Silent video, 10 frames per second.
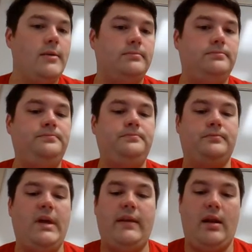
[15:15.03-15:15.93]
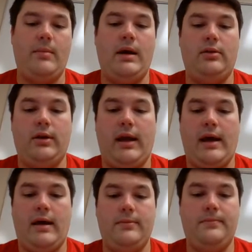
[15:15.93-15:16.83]
And then I might look
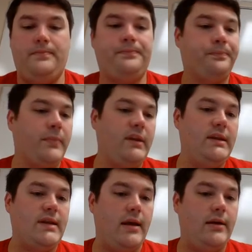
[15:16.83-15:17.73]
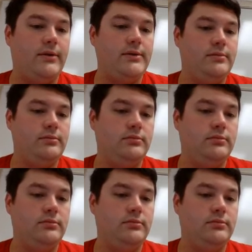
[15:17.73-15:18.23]
at these angles.